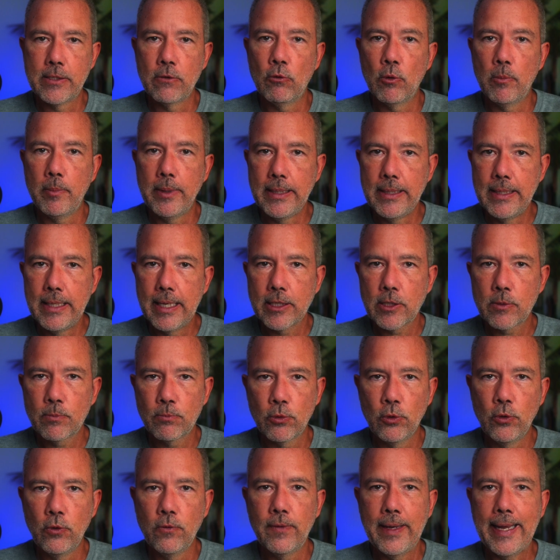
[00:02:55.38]
it will be
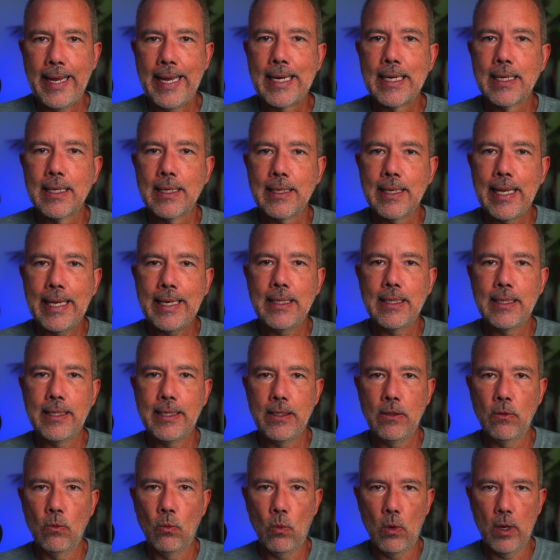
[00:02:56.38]
dustproof and
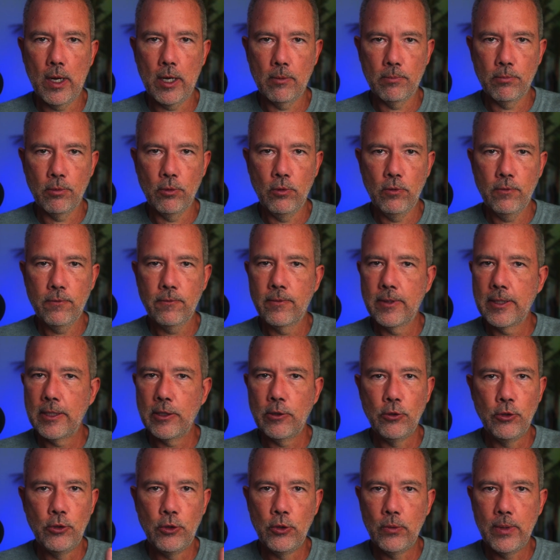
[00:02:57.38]
lightly waterproof.
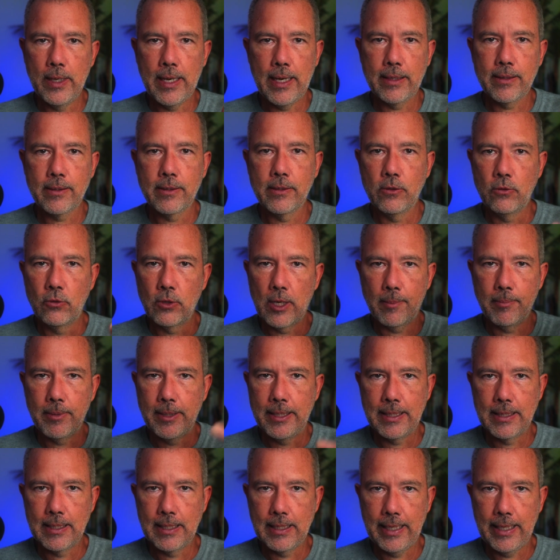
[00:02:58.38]
Do not drop it in the